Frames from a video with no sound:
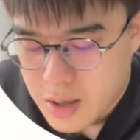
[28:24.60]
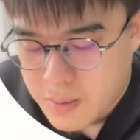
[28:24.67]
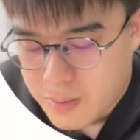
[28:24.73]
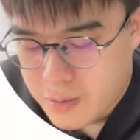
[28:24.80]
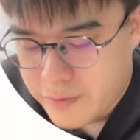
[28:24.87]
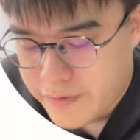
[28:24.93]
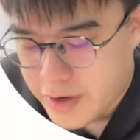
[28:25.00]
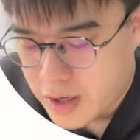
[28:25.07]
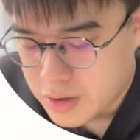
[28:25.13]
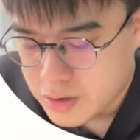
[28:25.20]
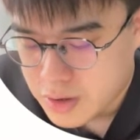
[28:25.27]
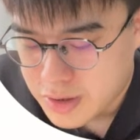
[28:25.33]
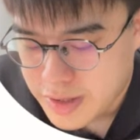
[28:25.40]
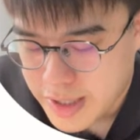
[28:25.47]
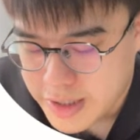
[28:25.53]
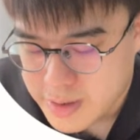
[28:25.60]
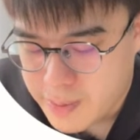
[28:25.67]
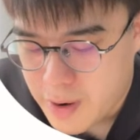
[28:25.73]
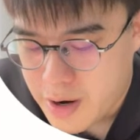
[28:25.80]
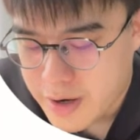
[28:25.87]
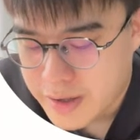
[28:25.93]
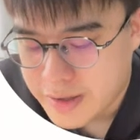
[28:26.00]
moving on to the next
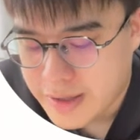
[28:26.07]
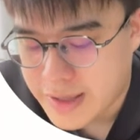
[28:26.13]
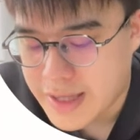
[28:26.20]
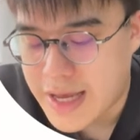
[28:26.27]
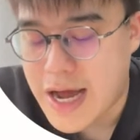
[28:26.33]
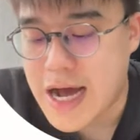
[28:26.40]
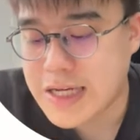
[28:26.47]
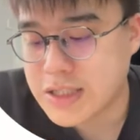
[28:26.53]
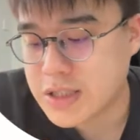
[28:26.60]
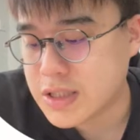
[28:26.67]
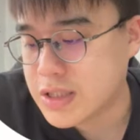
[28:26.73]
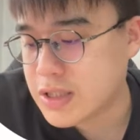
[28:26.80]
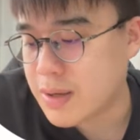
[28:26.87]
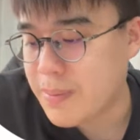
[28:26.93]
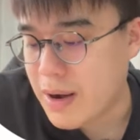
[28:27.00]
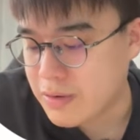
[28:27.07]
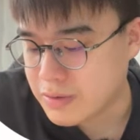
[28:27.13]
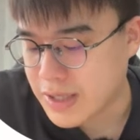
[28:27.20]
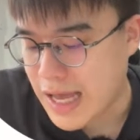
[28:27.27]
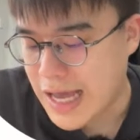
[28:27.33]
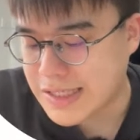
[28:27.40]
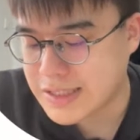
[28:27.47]
part, they ask us about
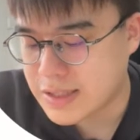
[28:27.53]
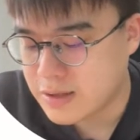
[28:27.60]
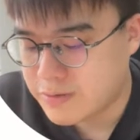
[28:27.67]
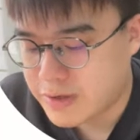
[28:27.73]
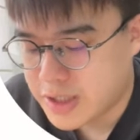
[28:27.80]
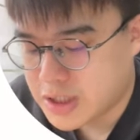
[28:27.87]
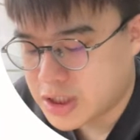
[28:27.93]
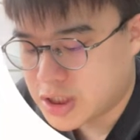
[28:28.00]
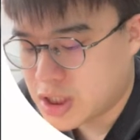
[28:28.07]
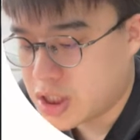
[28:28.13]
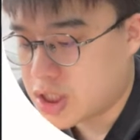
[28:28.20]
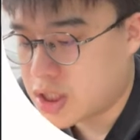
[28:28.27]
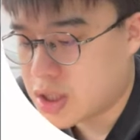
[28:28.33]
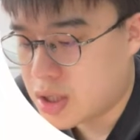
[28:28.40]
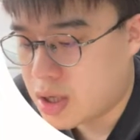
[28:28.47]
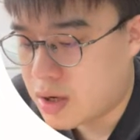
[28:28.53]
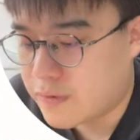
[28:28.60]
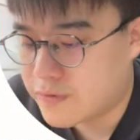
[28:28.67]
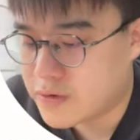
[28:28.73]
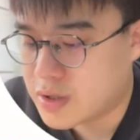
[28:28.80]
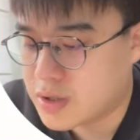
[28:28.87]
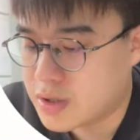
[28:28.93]
the acceleration of
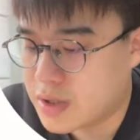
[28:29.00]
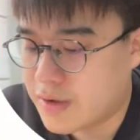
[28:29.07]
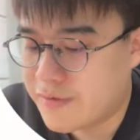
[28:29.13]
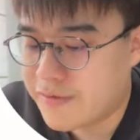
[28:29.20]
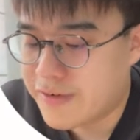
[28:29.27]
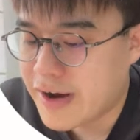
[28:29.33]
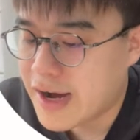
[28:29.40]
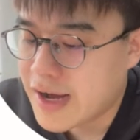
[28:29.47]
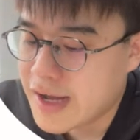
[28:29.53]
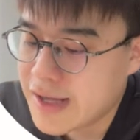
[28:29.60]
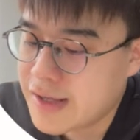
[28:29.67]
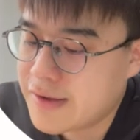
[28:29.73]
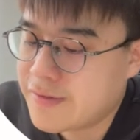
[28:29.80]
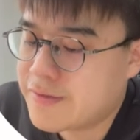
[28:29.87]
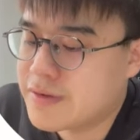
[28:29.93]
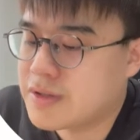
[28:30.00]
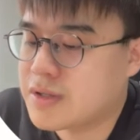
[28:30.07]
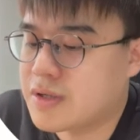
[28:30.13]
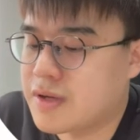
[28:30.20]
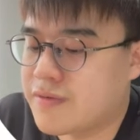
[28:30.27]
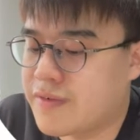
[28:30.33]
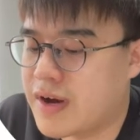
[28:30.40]
35.
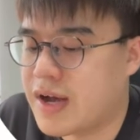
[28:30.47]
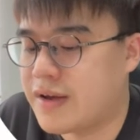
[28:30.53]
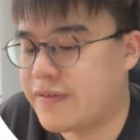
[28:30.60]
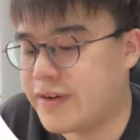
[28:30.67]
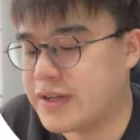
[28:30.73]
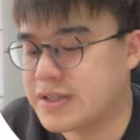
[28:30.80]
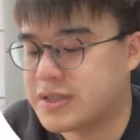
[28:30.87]
35 is